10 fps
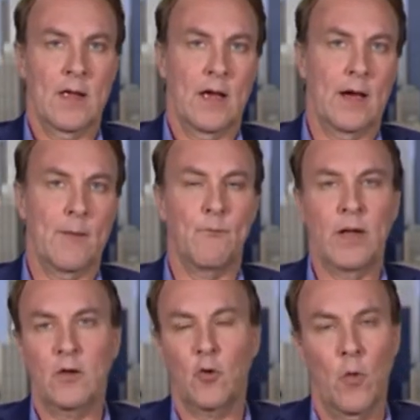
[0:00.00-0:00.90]

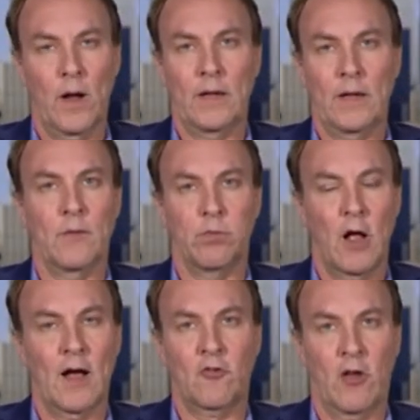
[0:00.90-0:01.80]
Bitcoin and
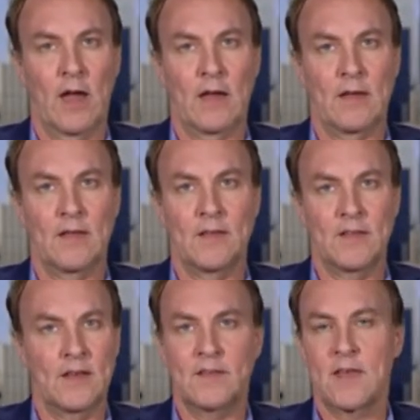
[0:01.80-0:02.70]
blockchain is
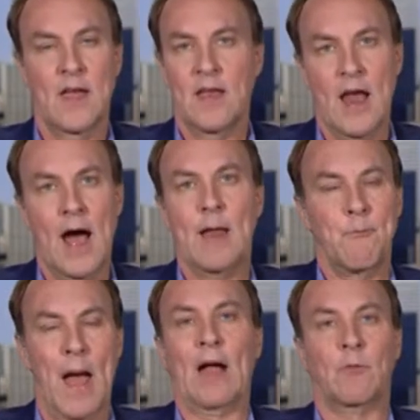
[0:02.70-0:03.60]
it's
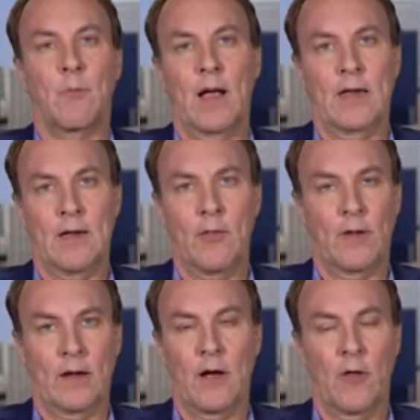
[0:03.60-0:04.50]
not backed by
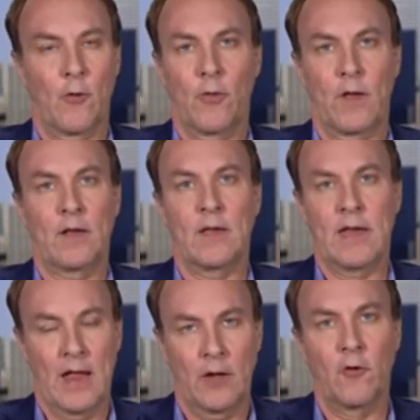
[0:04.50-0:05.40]
anything other than
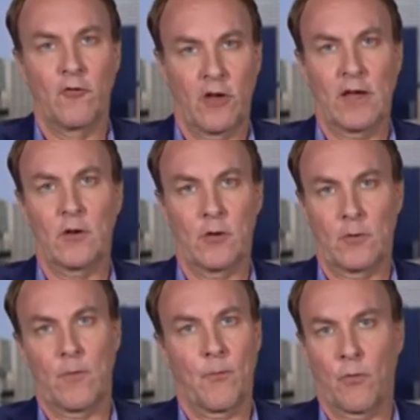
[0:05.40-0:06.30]
the energy
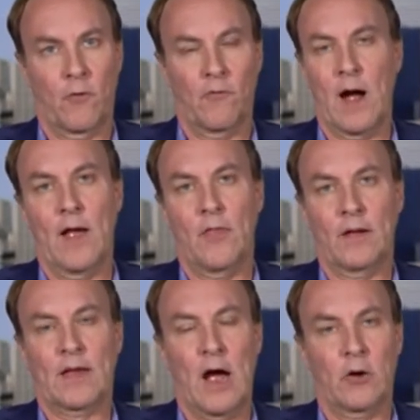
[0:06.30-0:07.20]
to provide the
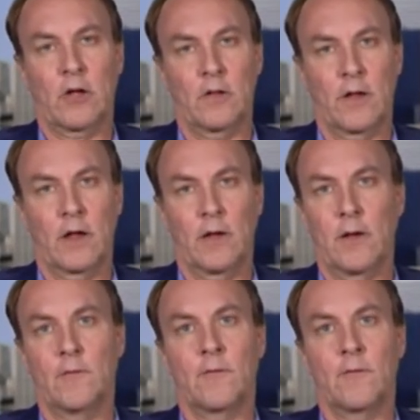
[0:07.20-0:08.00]
calculative